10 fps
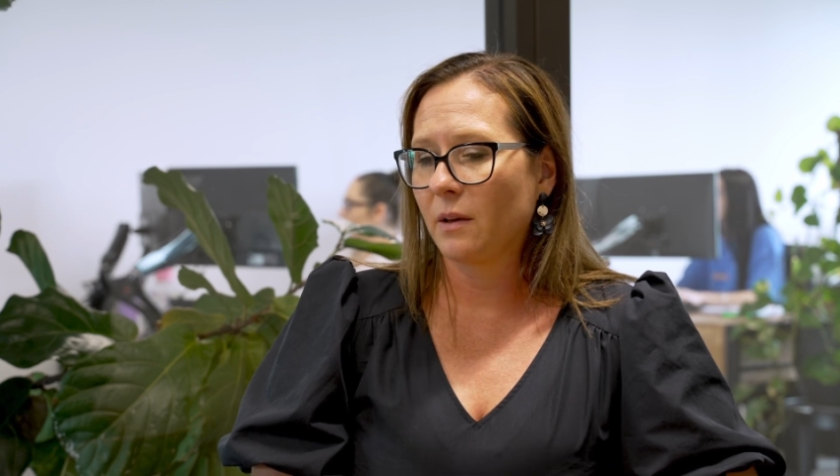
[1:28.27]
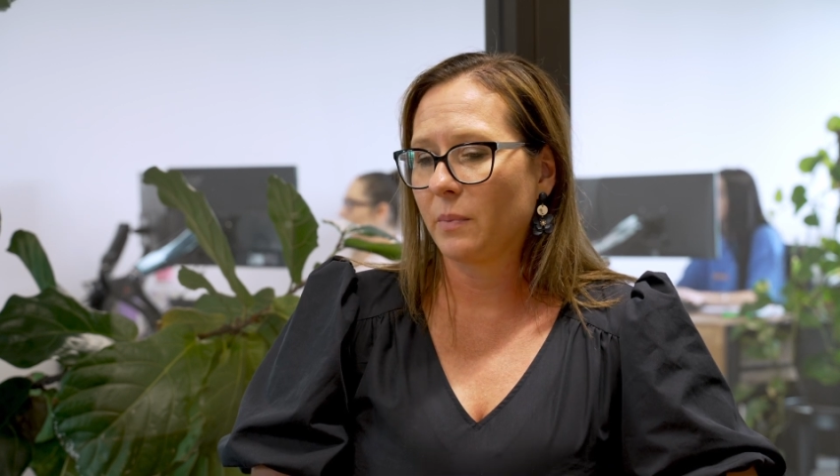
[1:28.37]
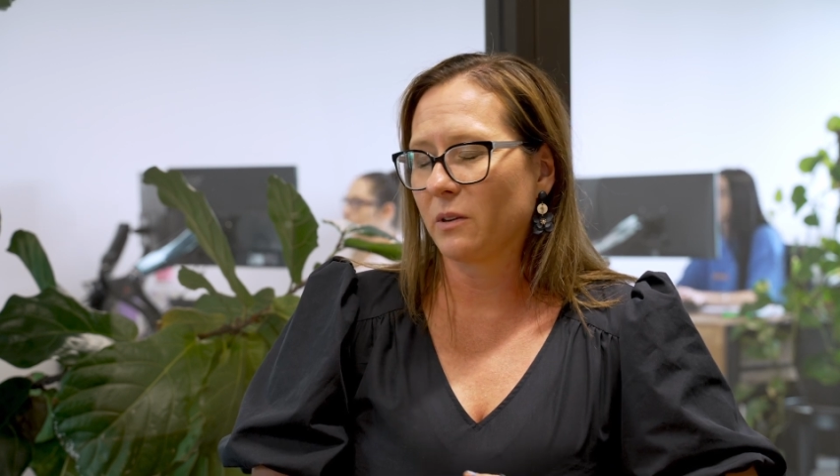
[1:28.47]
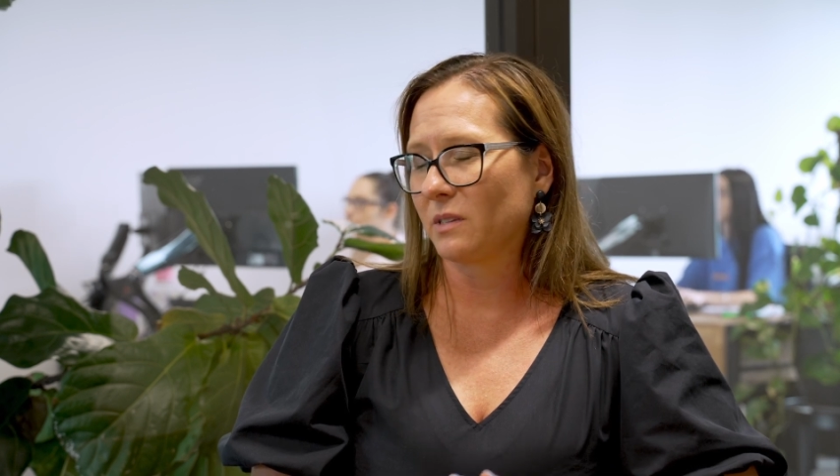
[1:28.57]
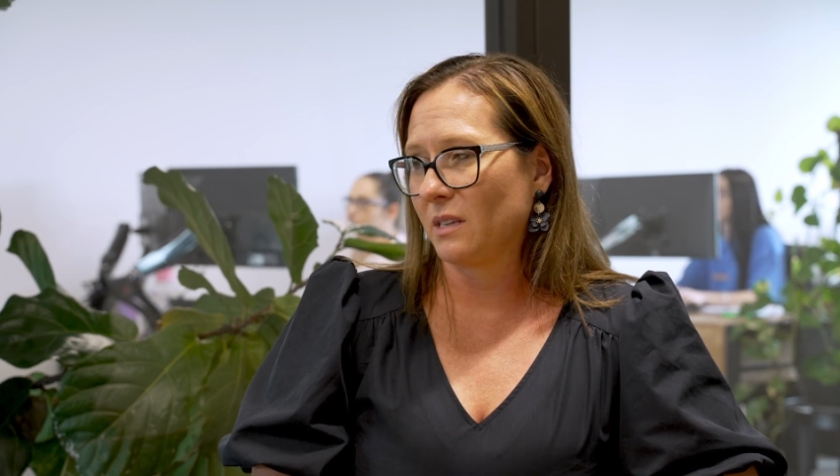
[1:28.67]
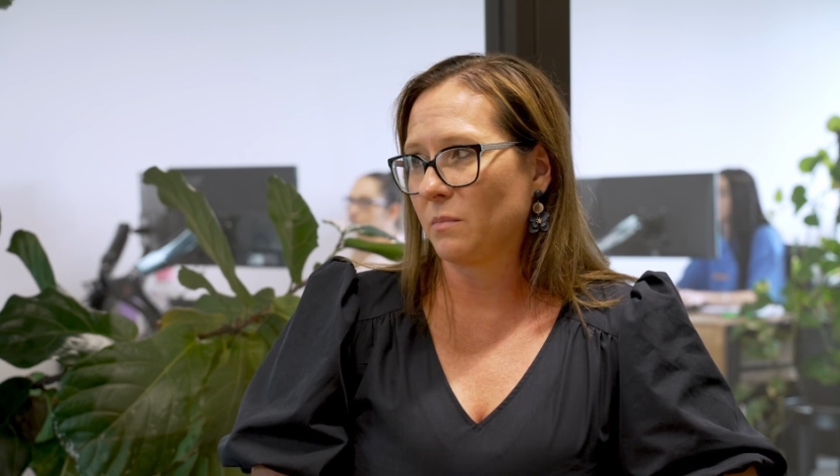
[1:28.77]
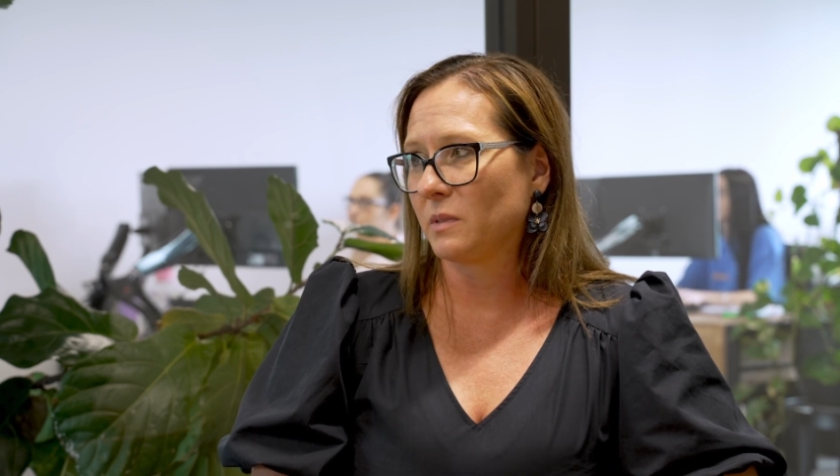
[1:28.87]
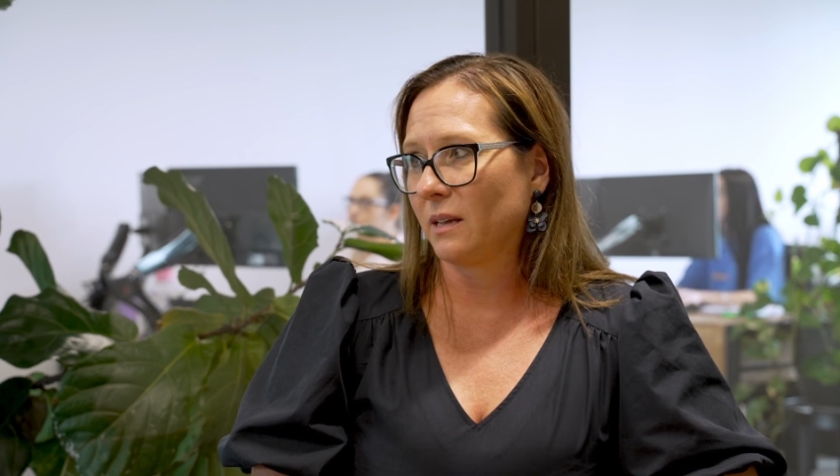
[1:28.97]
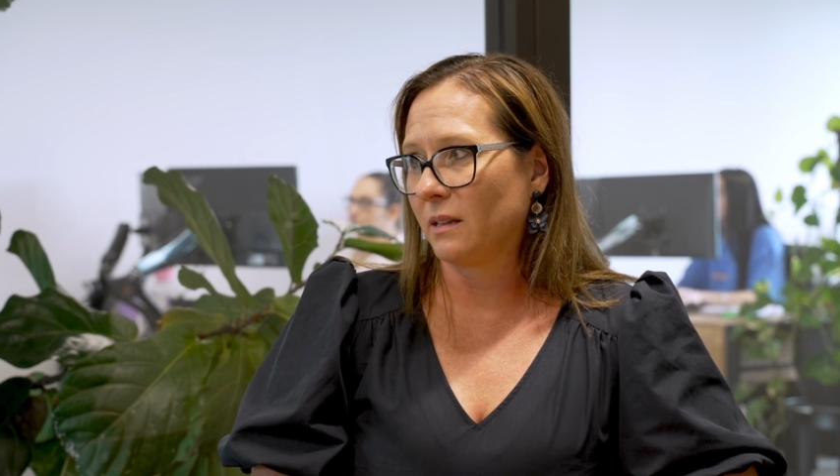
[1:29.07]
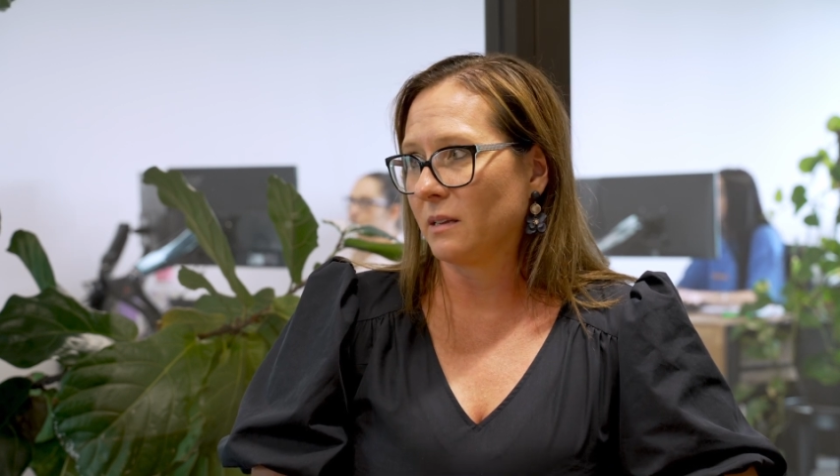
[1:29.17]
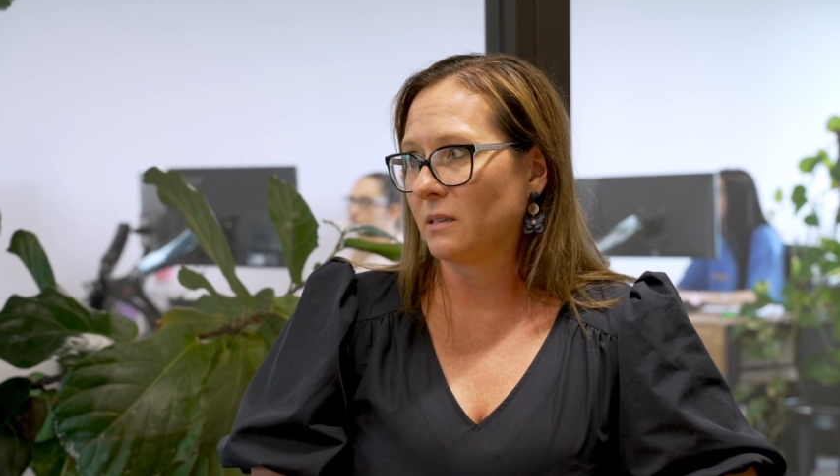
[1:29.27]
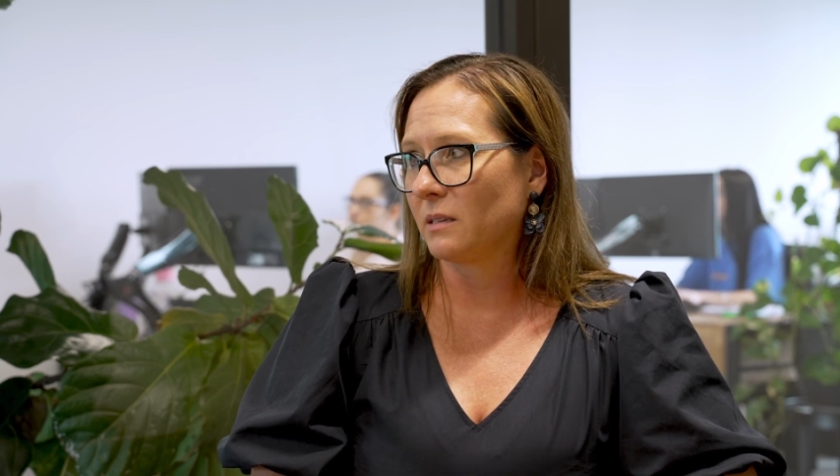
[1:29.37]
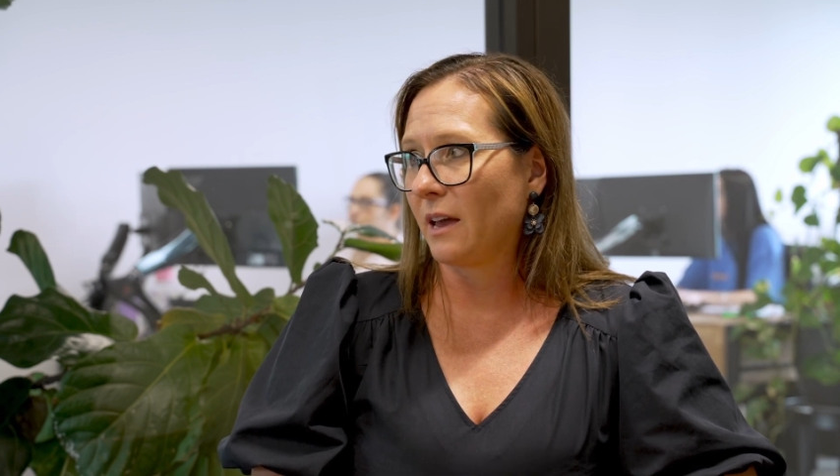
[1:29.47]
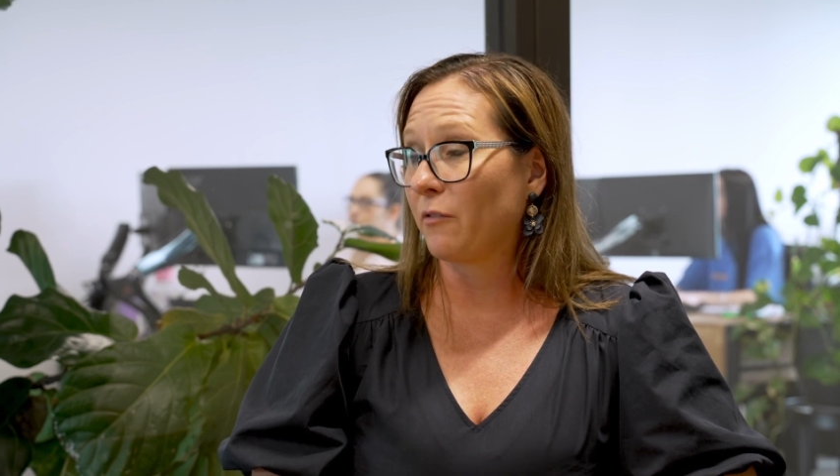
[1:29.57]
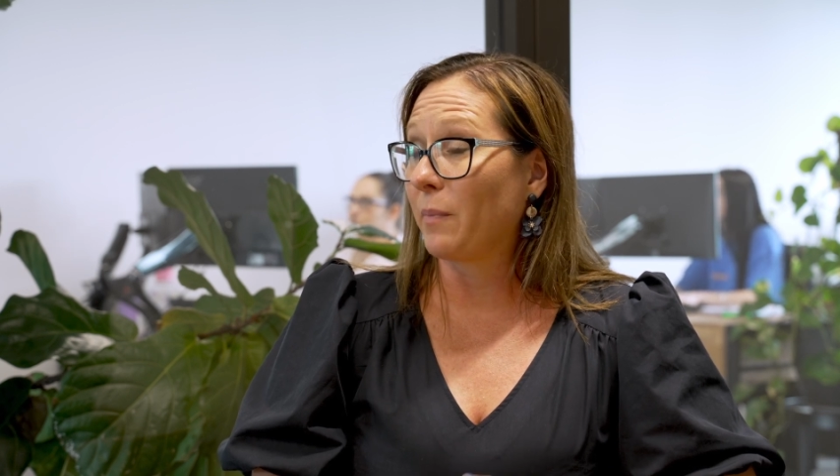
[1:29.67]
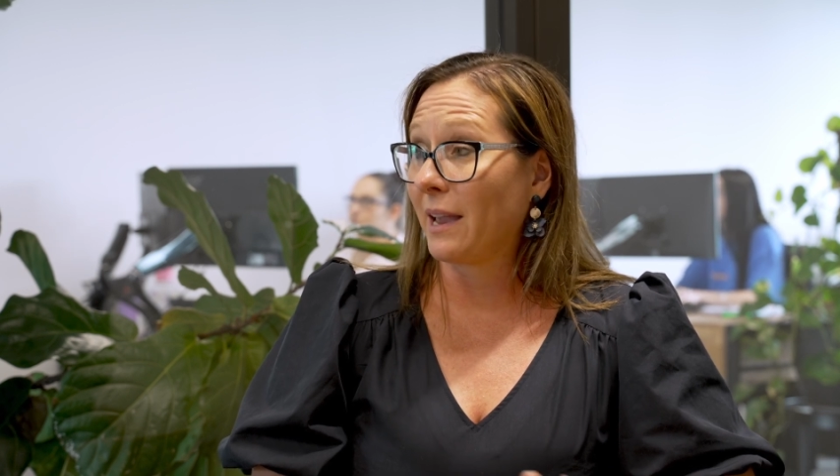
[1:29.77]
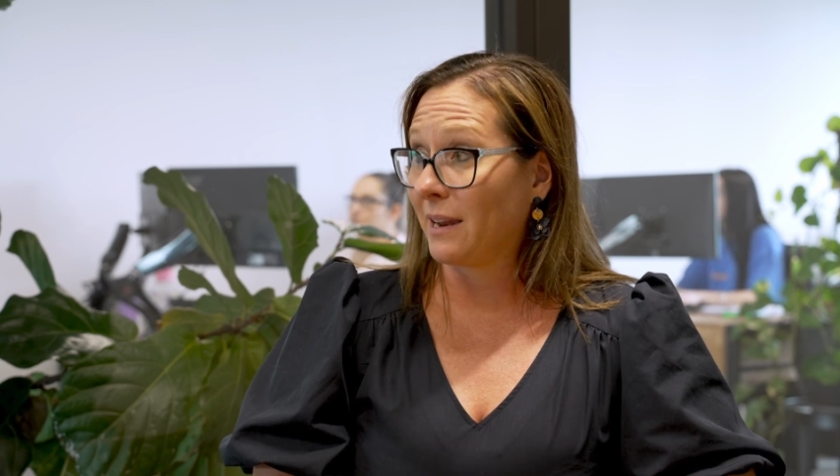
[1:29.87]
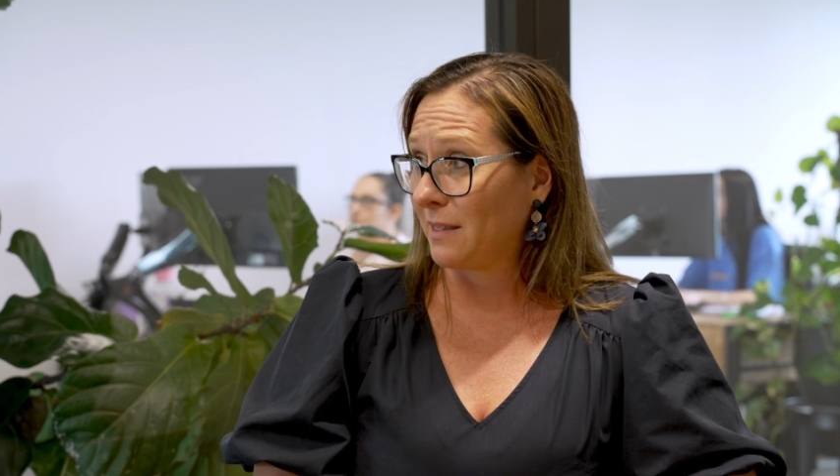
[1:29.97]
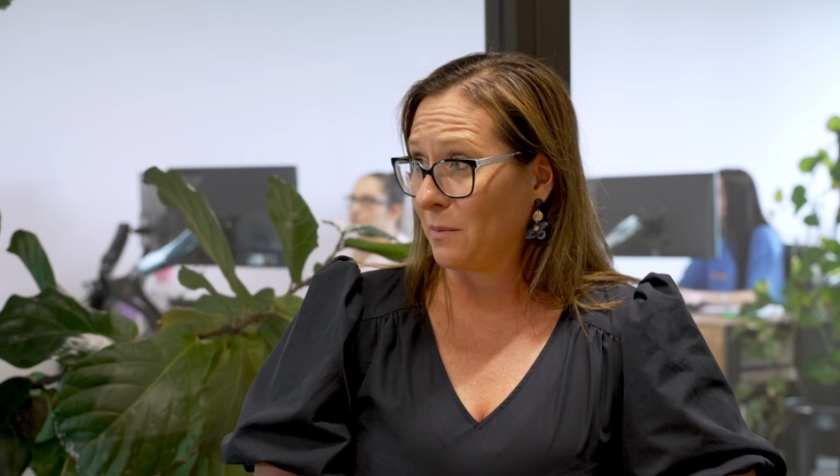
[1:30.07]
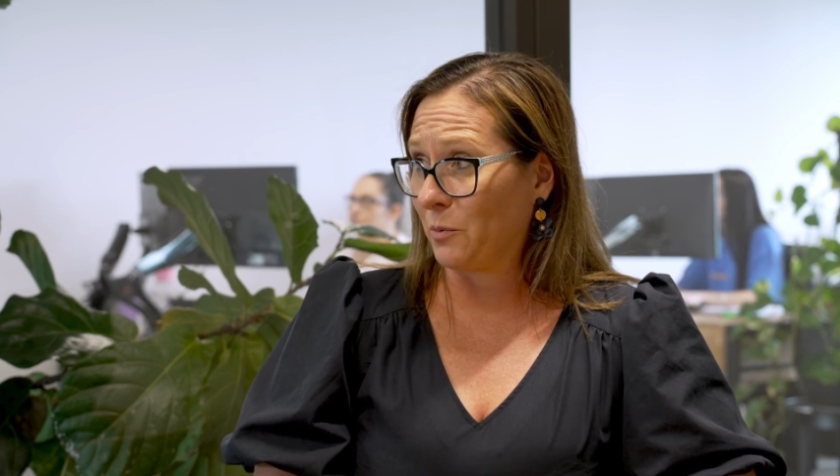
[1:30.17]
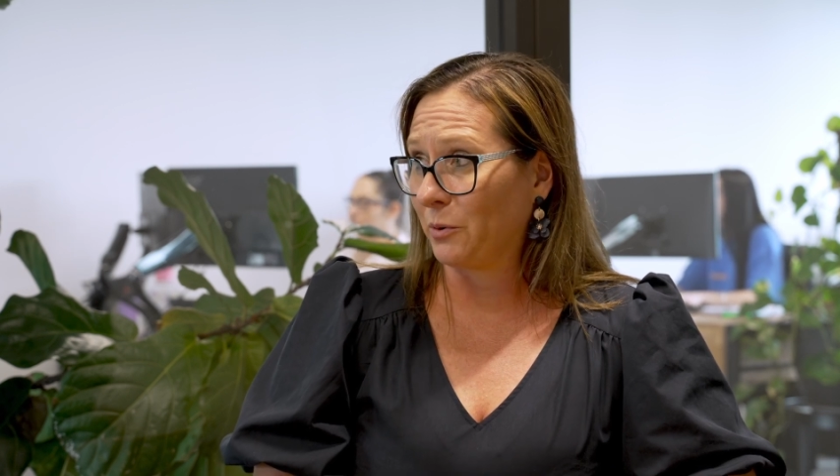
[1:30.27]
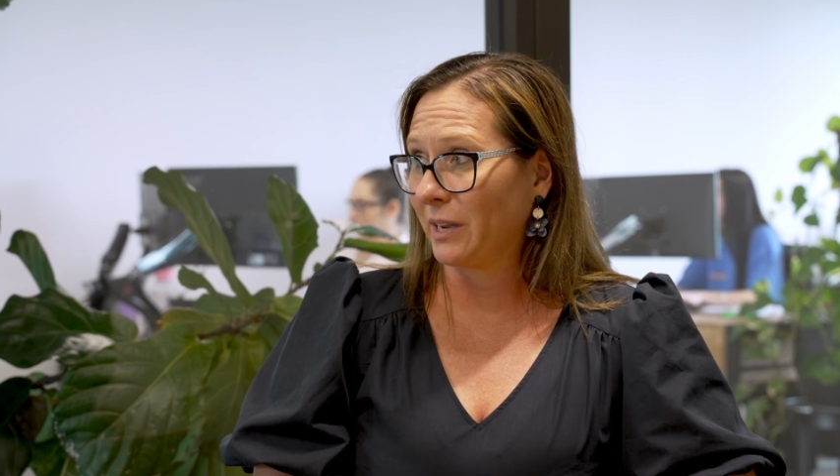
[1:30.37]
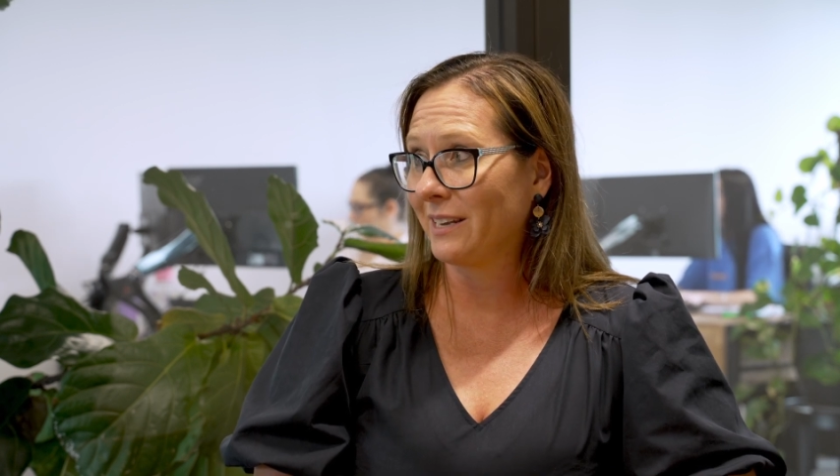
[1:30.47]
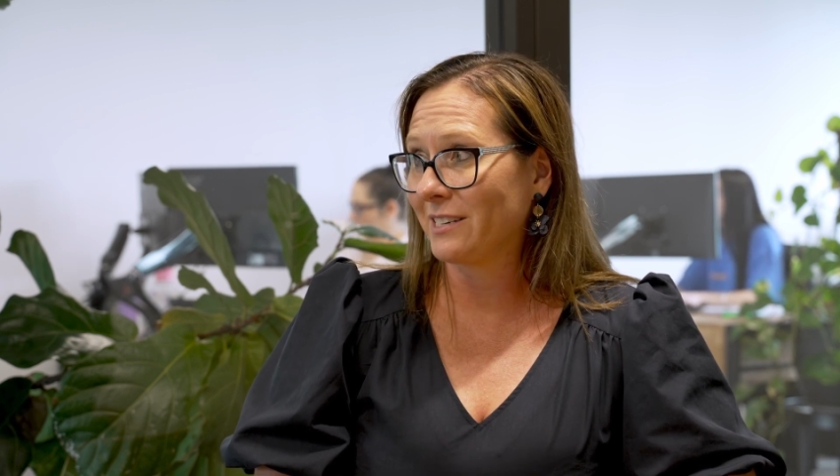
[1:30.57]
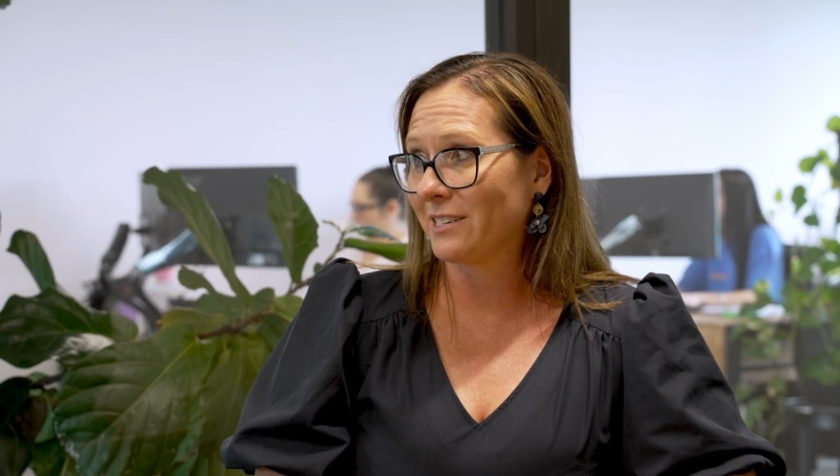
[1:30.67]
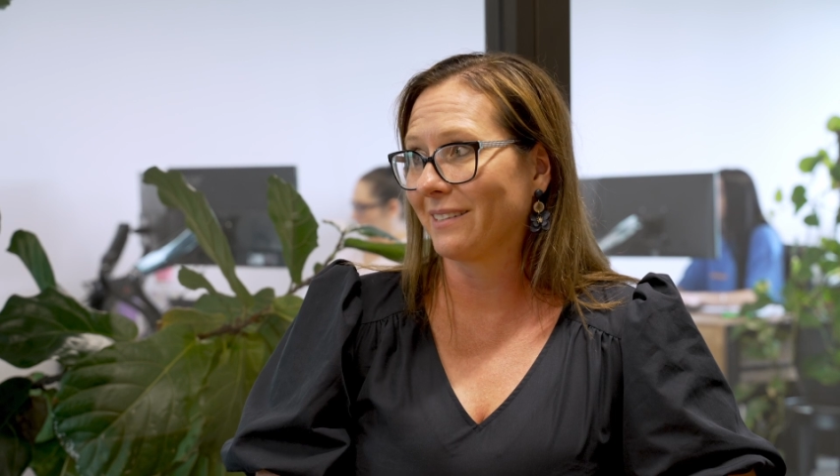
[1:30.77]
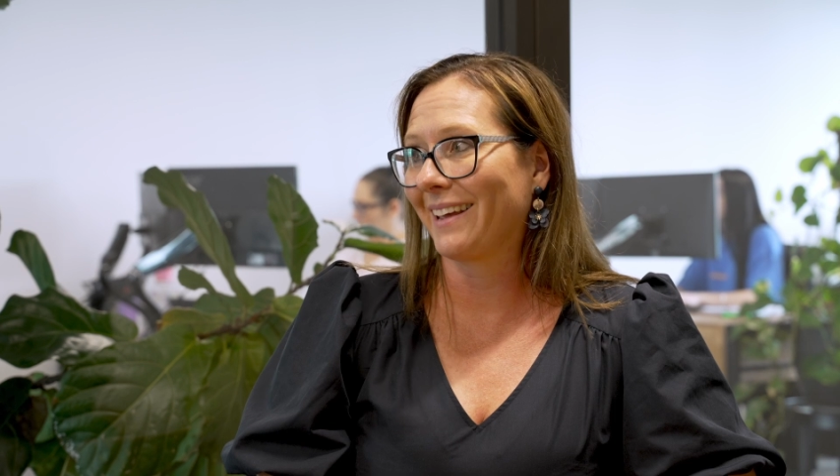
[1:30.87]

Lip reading: because some sellers have paid out their mortgage